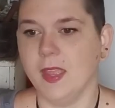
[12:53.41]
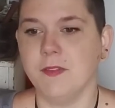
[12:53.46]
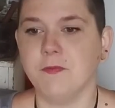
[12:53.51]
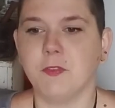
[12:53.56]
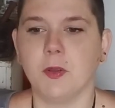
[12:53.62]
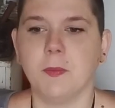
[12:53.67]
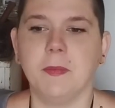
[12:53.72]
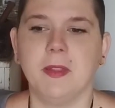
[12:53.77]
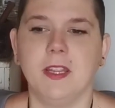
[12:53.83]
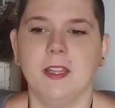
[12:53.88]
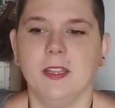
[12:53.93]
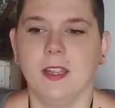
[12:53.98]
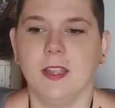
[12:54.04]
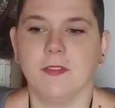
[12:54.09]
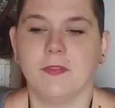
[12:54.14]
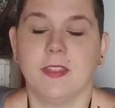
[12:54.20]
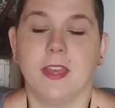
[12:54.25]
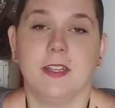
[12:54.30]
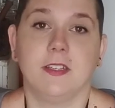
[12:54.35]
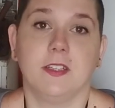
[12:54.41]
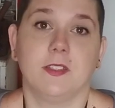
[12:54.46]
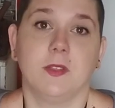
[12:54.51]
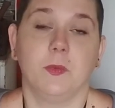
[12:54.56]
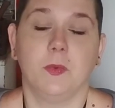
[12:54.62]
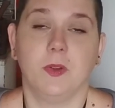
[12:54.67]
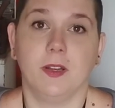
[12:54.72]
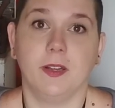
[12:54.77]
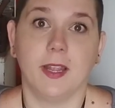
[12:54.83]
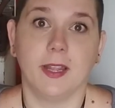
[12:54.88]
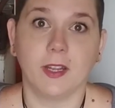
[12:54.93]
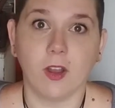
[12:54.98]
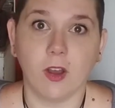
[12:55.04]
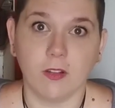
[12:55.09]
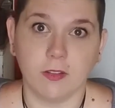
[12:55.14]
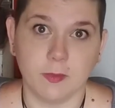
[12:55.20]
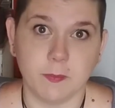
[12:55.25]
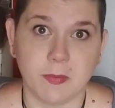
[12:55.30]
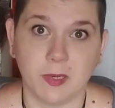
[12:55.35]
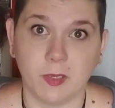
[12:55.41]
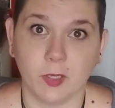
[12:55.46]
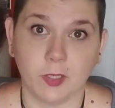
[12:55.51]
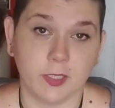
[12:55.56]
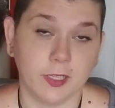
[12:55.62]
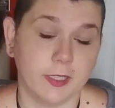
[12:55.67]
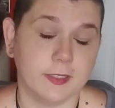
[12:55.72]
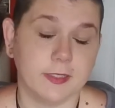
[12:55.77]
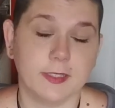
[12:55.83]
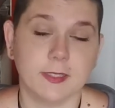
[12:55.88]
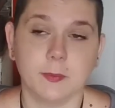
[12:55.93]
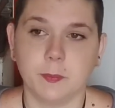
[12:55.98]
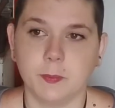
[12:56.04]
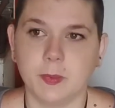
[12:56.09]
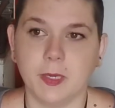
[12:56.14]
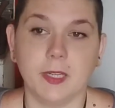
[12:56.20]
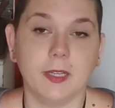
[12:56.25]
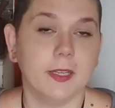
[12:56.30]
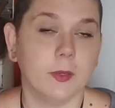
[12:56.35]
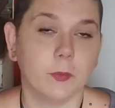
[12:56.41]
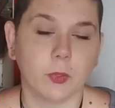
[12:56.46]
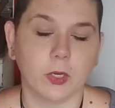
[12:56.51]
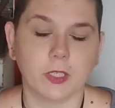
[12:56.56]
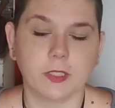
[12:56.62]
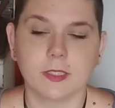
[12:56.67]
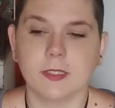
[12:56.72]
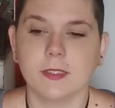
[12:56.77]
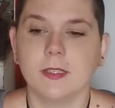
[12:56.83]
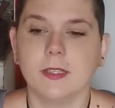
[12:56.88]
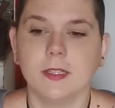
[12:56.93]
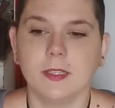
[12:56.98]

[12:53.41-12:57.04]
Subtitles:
for me, if that doesn't work, I call in bigger guns, but it worked.